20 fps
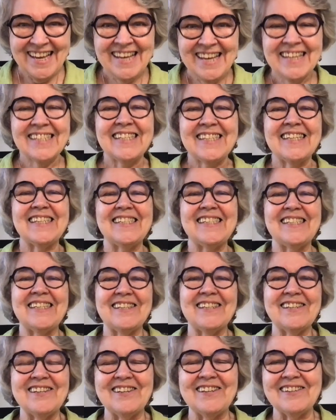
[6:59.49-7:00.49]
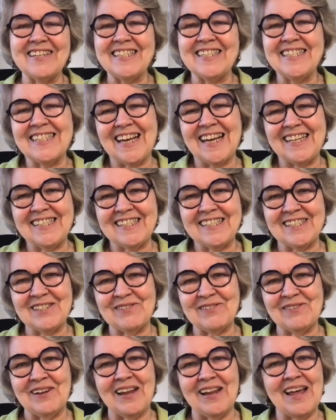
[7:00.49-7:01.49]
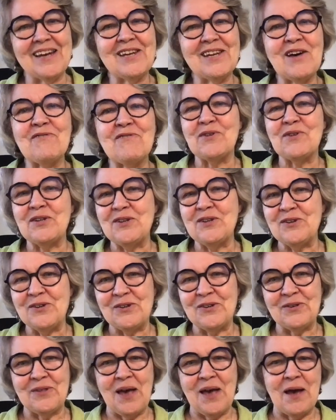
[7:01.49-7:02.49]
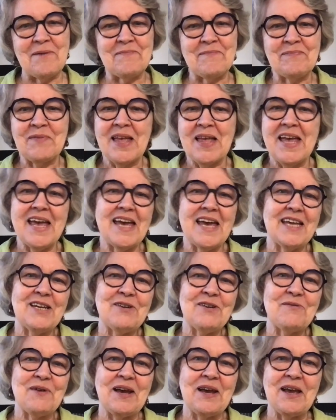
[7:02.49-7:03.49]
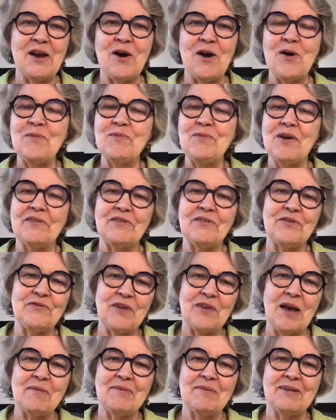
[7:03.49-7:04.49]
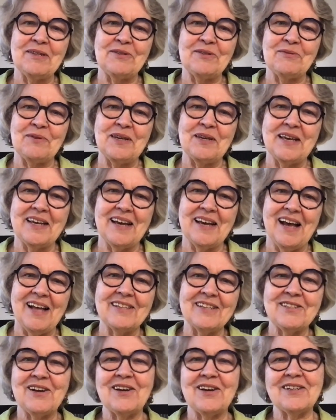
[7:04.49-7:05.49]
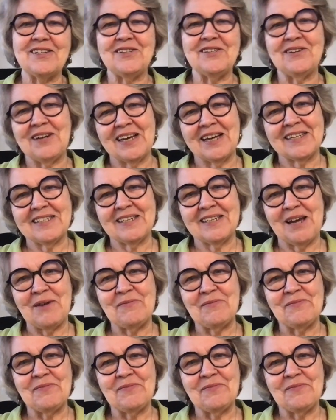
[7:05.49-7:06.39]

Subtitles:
Just share your insights as well. I love you do that. Anyway, hope you have a fabulous week. I'll talk to you next time.